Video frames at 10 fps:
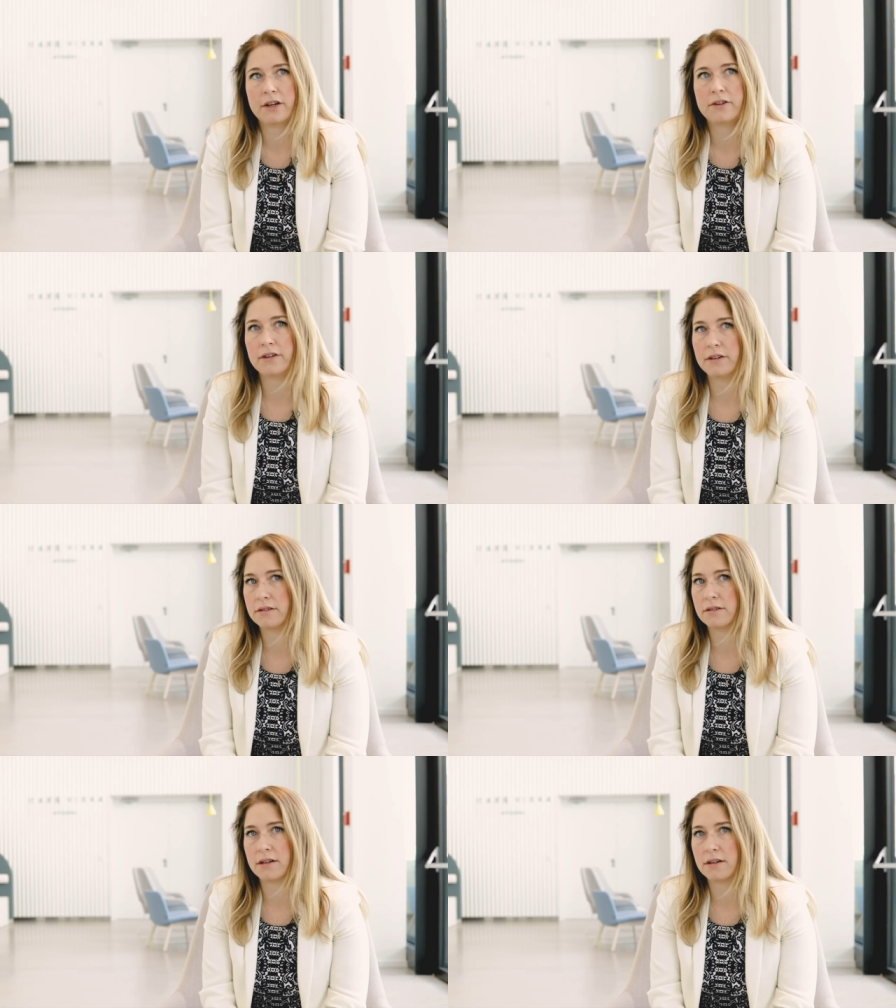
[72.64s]
it
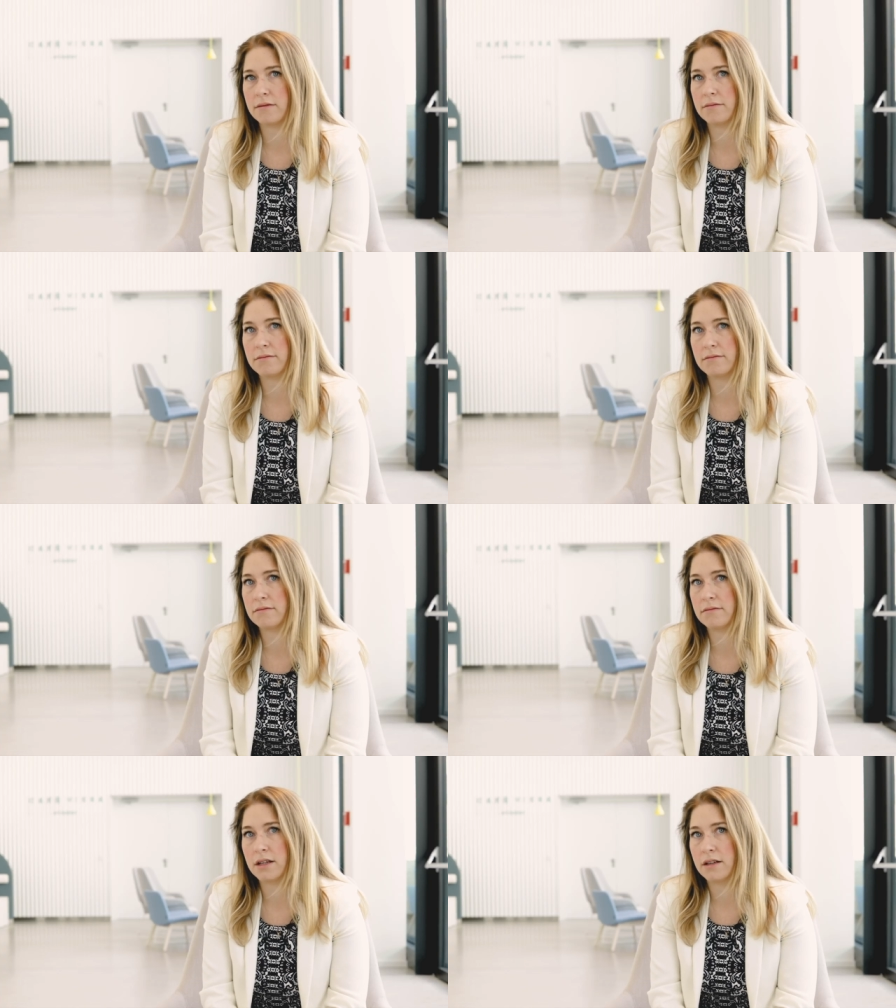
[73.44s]
could uh,
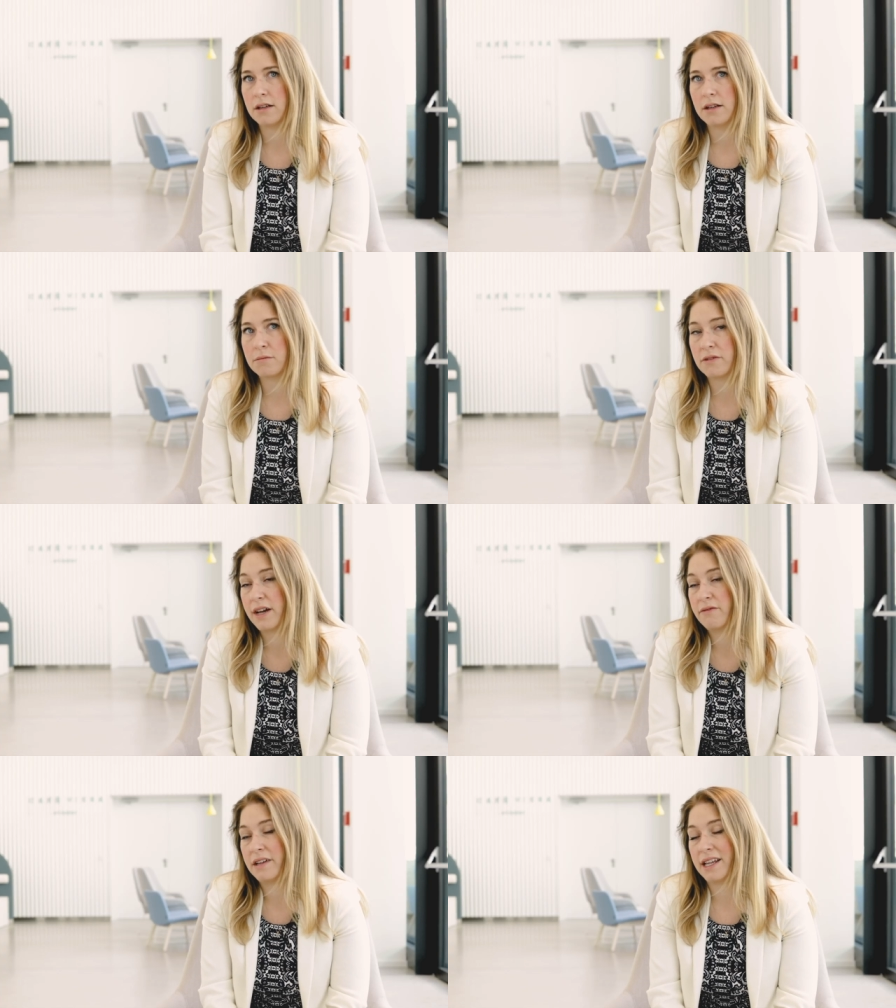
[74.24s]

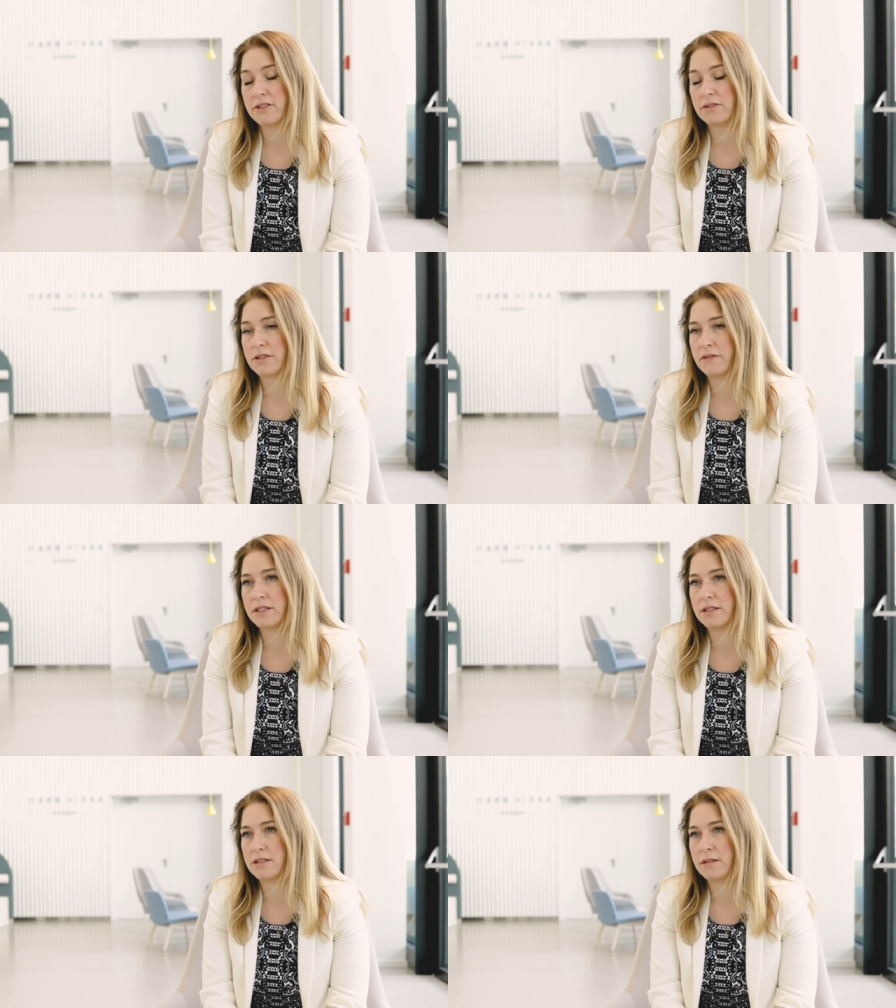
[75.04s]
provide financial
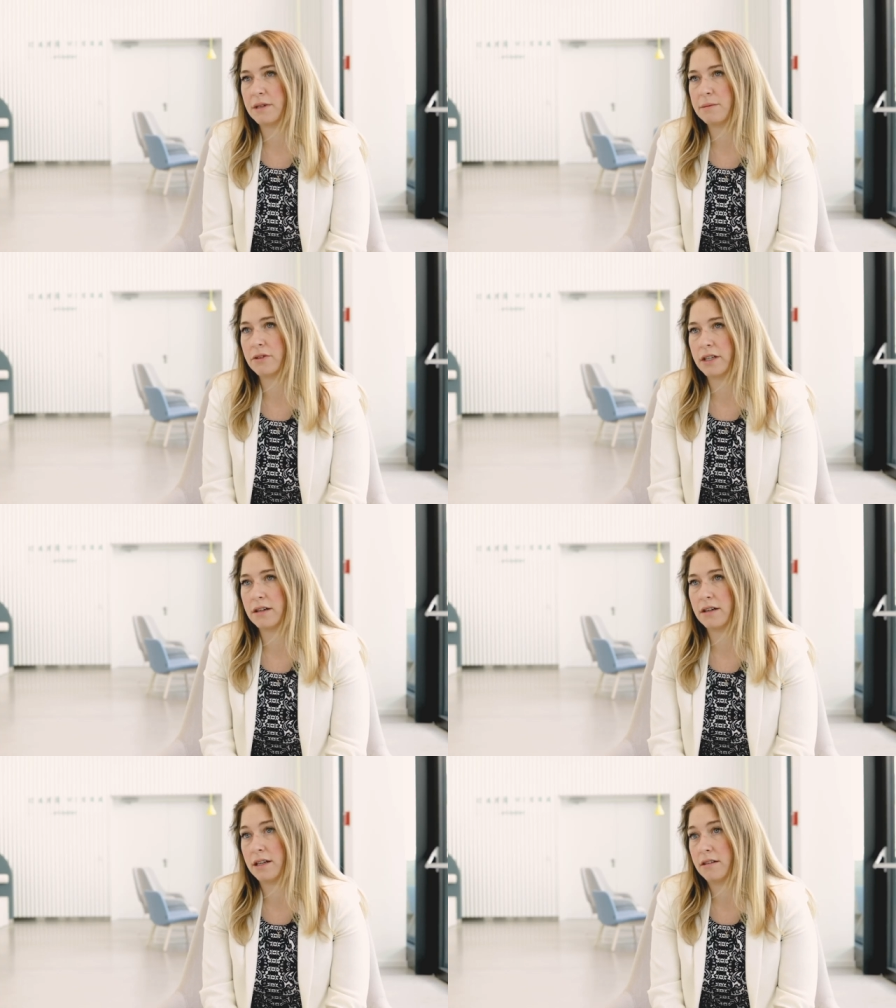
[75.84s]
services to people
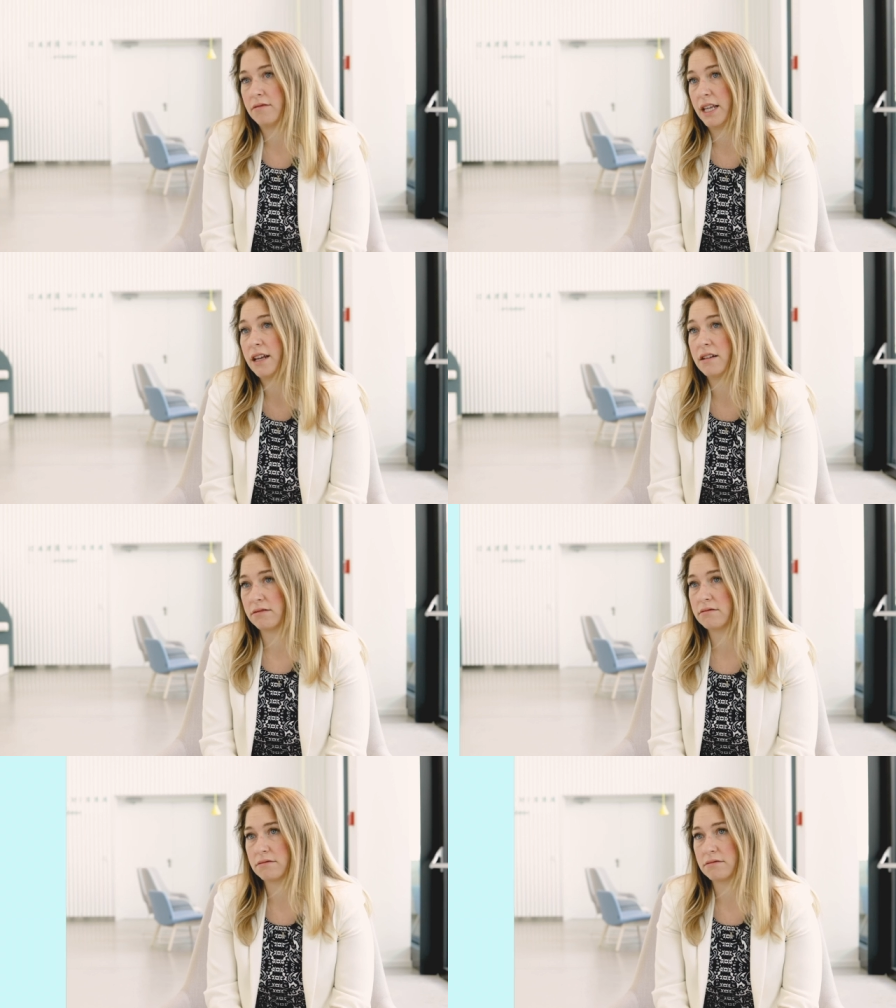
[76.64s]
in, in need.